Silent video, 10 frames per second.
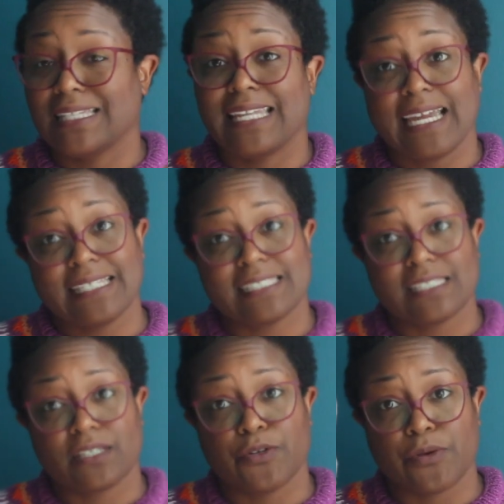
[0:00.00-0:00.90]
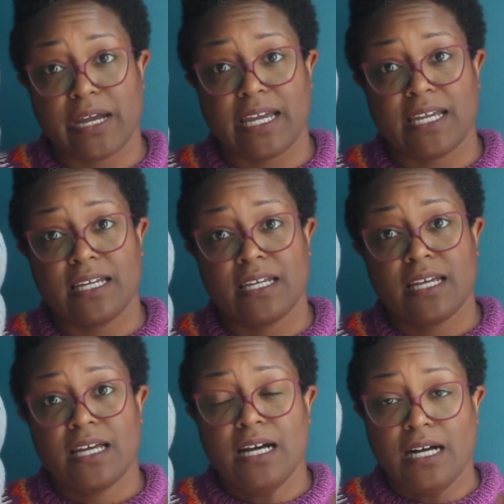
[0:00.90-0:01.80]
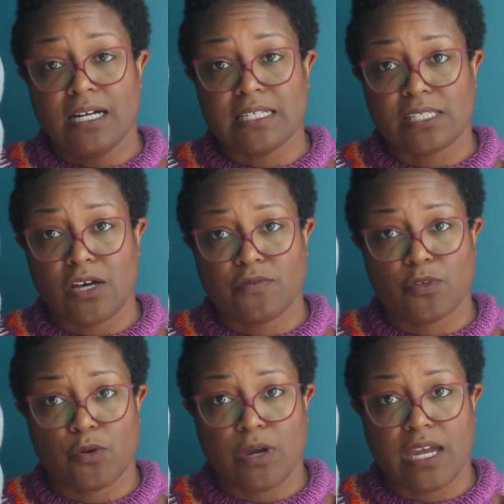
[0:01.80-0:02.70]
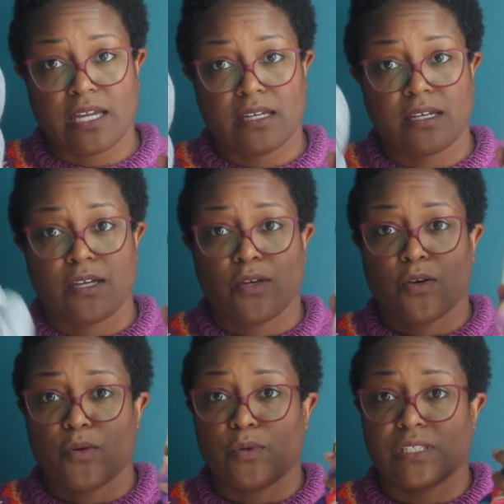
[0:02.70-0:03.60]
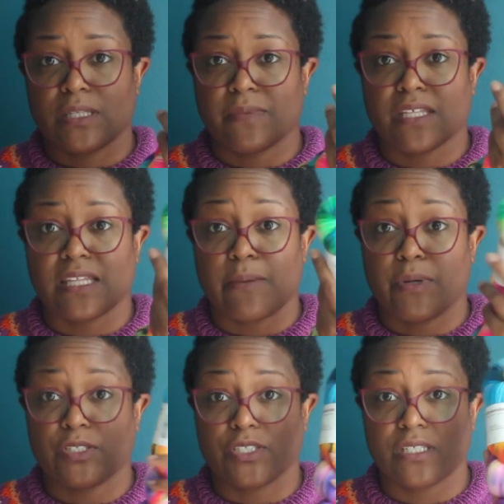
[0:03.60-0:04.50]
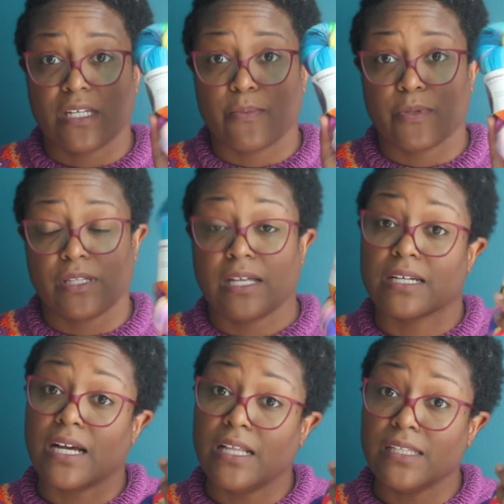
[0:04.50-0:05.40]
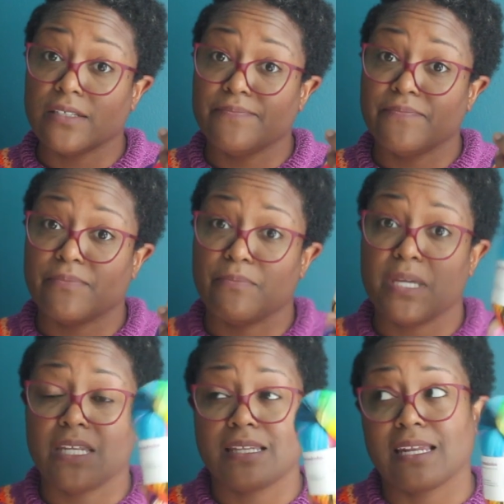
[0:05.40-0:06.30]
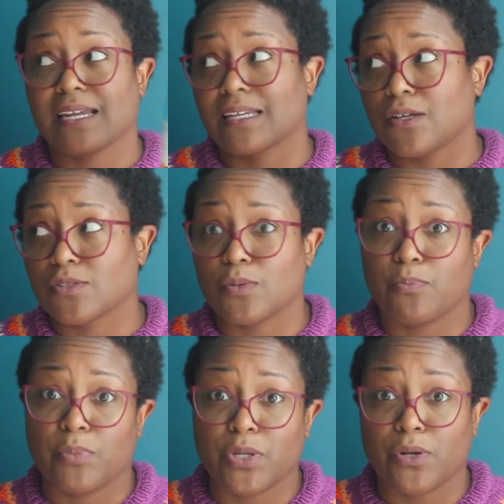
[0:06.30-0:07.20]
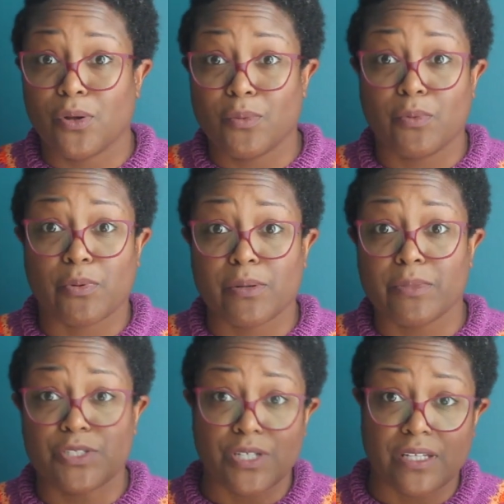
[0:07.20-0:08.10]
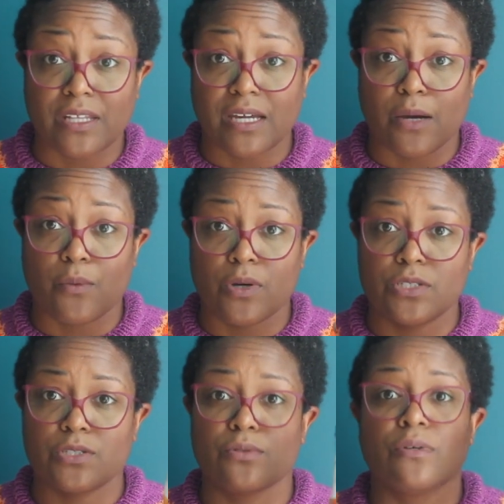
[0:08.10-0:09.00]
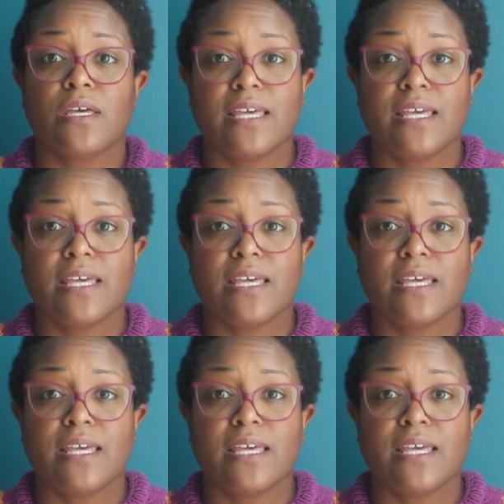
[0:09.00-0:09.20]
nice gray, a soft gray, with something that punches it up with a lot of color, meaning that I can also put it on with pretty much anything I want to,